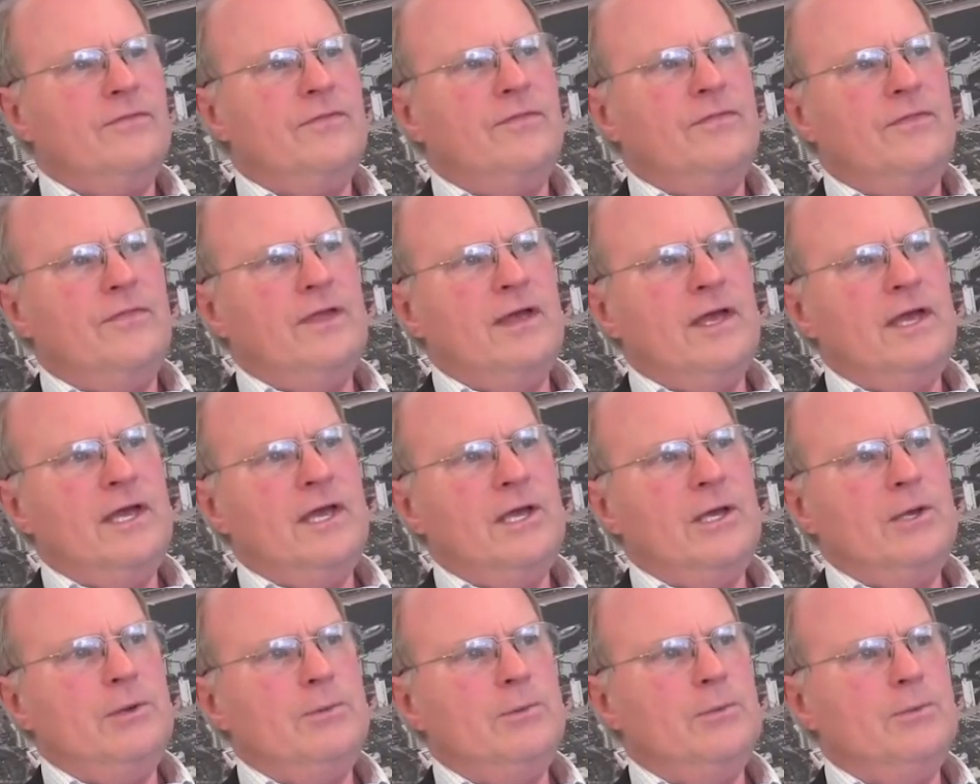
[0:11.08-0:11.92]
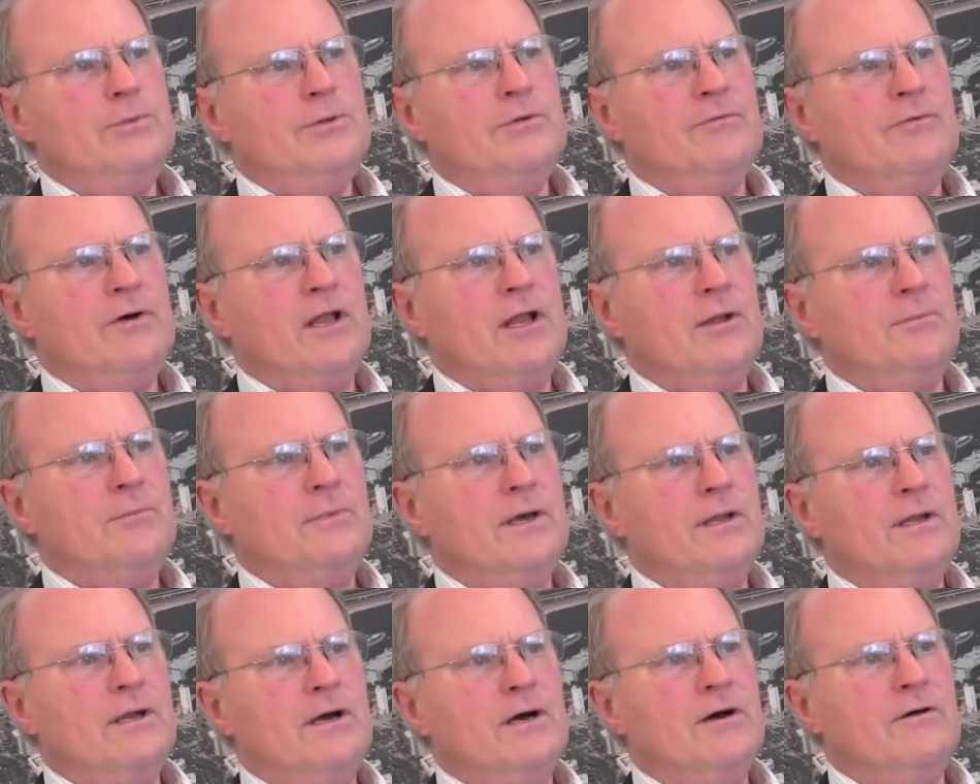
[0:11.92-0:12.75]
the
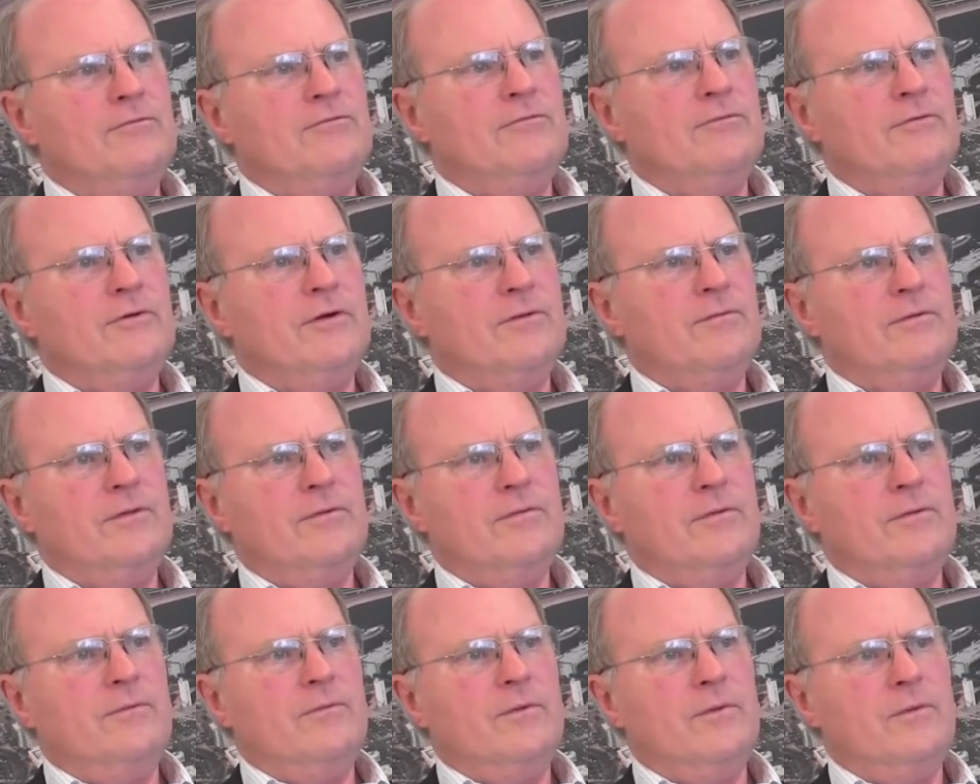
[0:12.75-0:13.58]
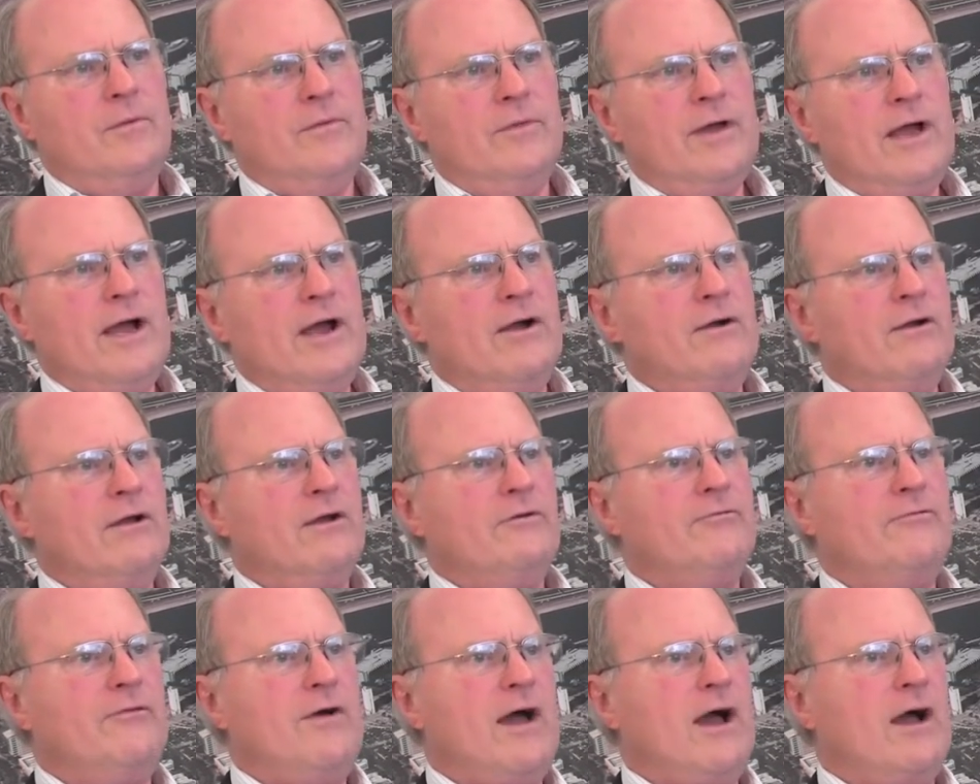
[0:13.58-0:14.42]
development of the hiring
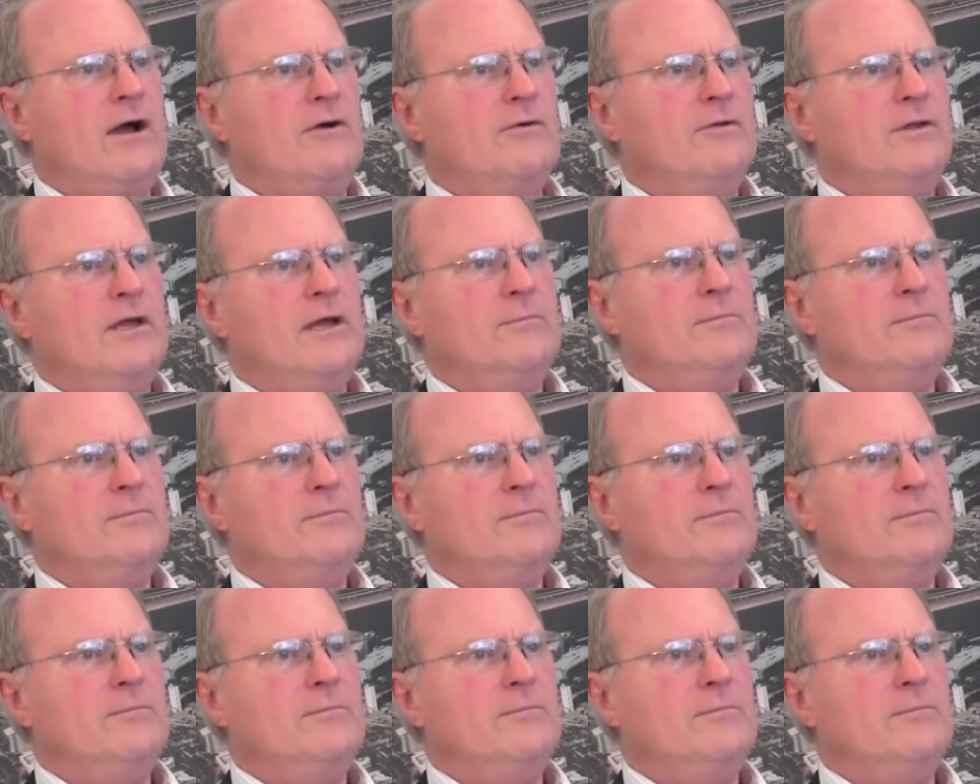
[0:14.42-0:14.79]
of faculty.